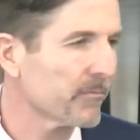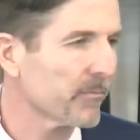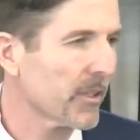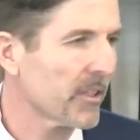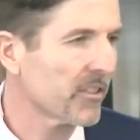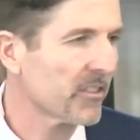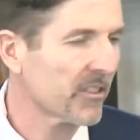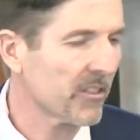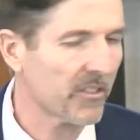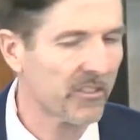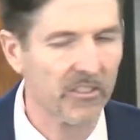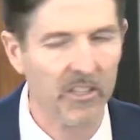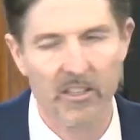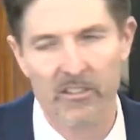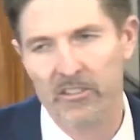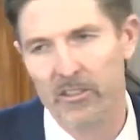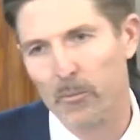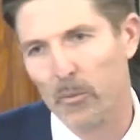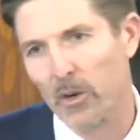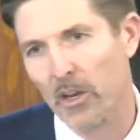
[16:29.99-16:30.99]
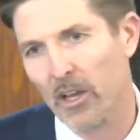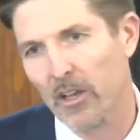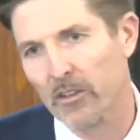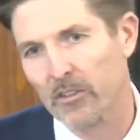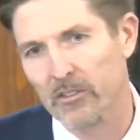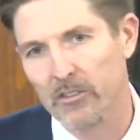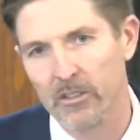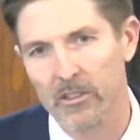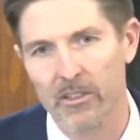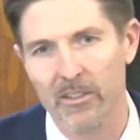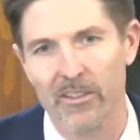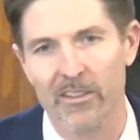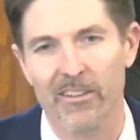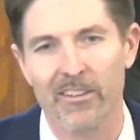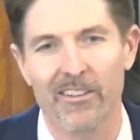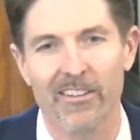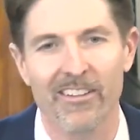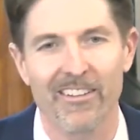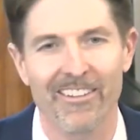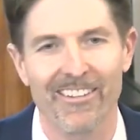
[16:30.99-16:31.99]
Please send someone else.
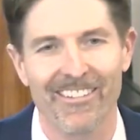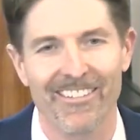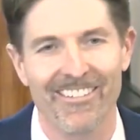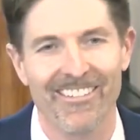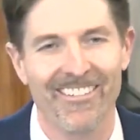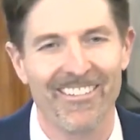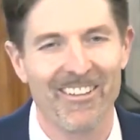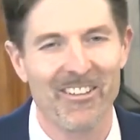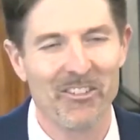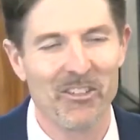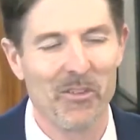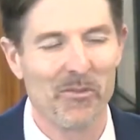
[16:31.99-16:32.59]
And